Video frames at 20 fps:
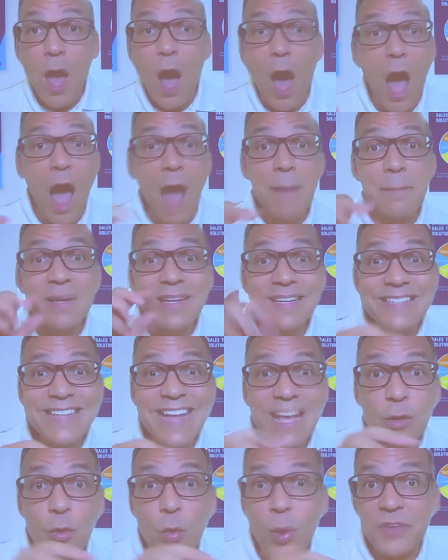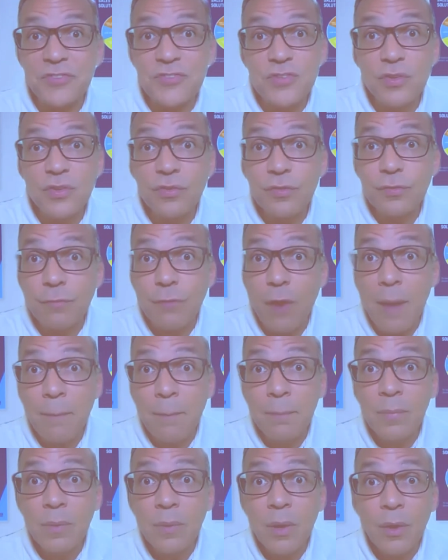I'm going to take questions
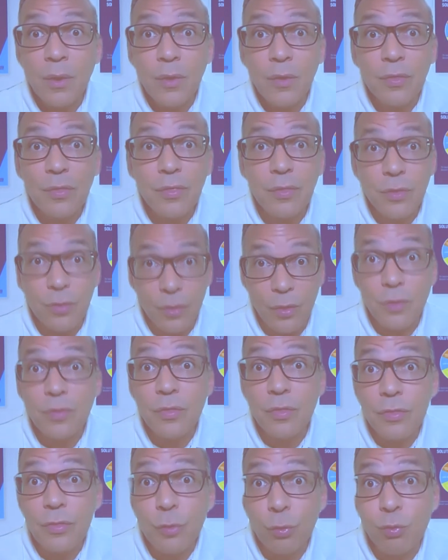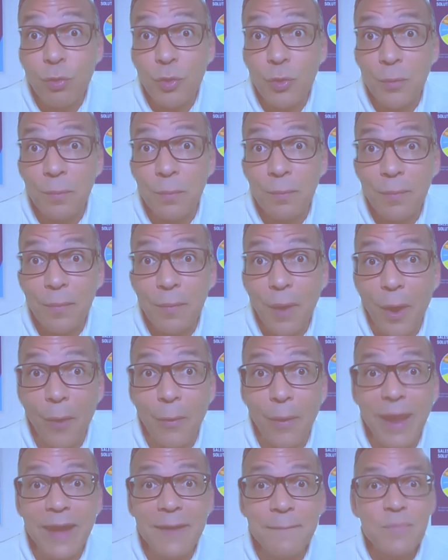from the room. All
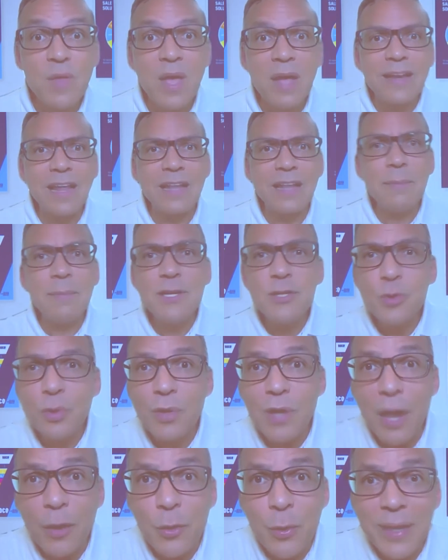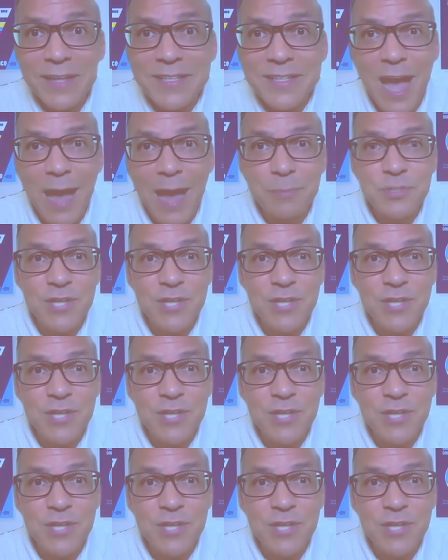right. Now let me do a quick time